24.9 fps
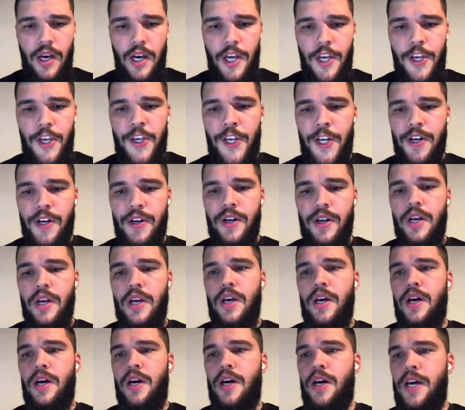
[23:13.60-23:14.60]
Here,
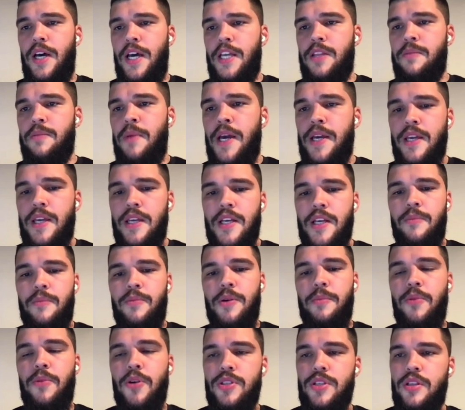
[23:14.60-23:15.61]
at my GitHub
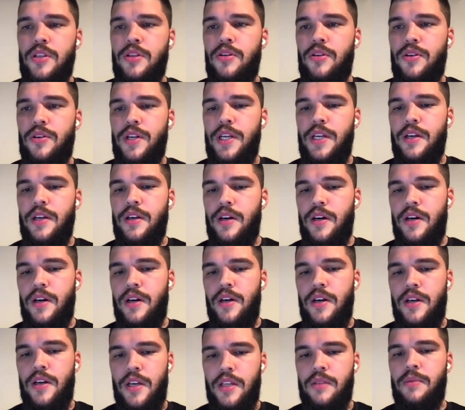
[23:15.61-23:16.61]
repository
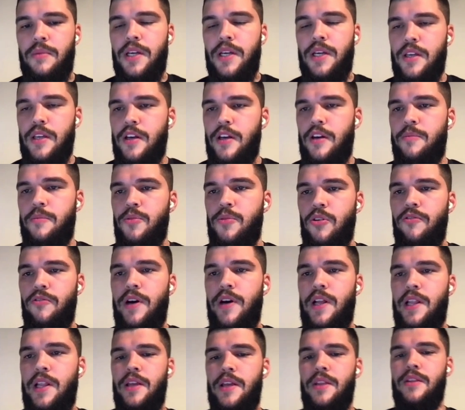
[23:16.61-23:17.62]
and my GitHub
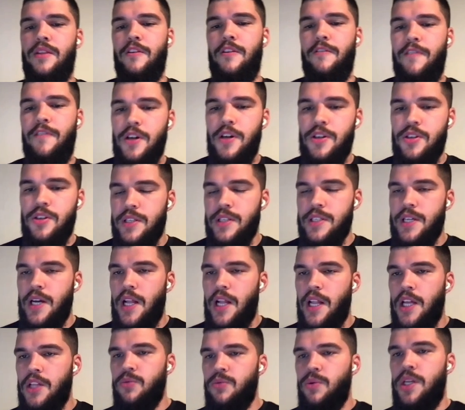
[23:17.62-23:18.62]
profile and the Functional
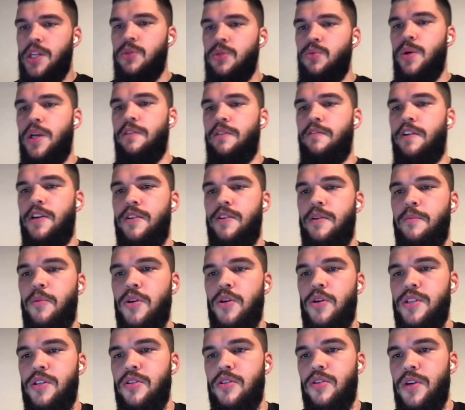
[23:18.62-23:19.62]
Scala 2021
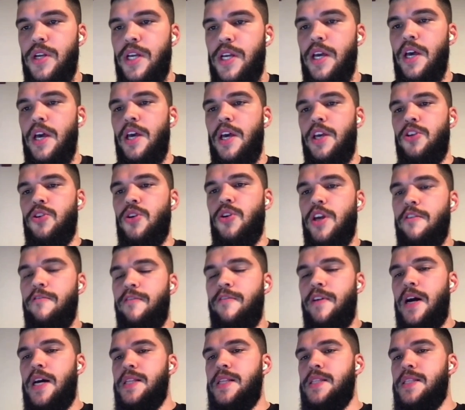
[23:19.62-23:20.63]
repository, you can
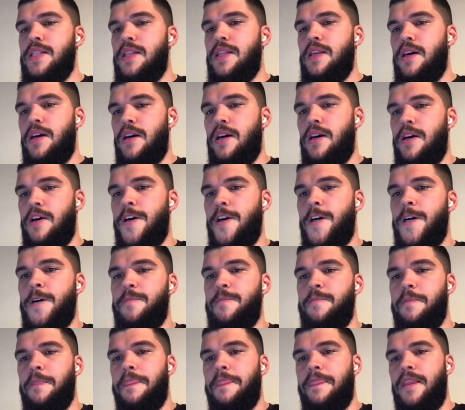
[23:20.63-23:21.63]
find
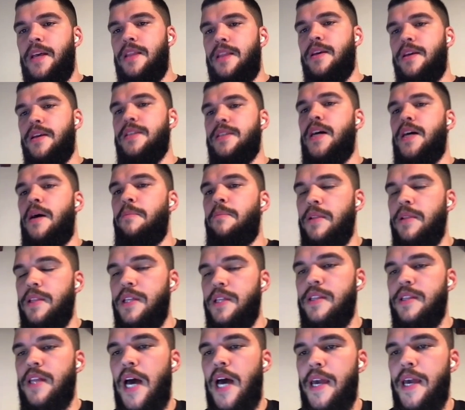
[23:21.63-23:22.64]
that example
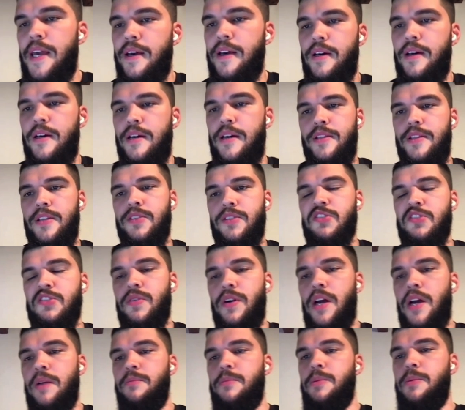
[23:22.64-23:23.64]
that I
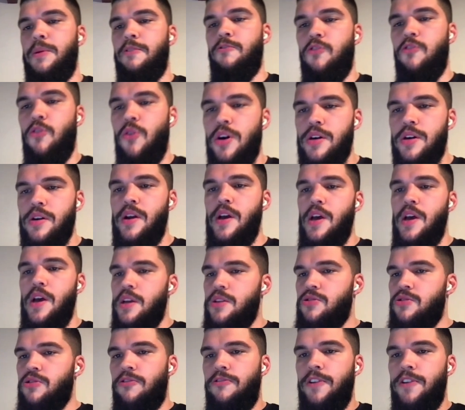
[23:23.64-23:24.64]
described before.
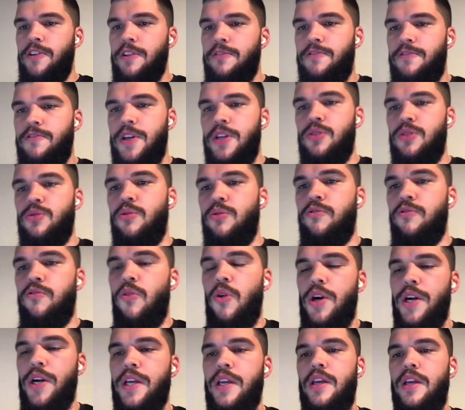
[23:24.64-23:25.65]
So feel free to
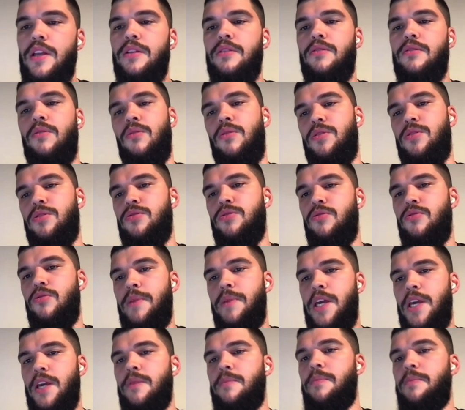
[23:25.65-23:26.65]
fork it or to
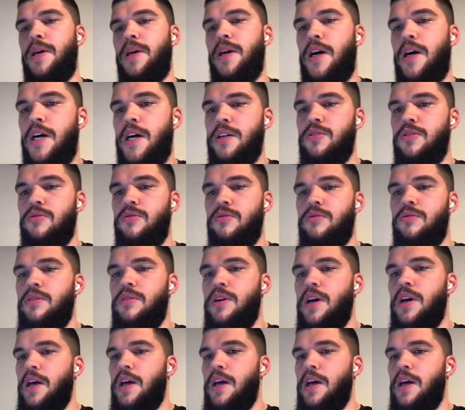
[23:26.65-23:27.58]
make PR to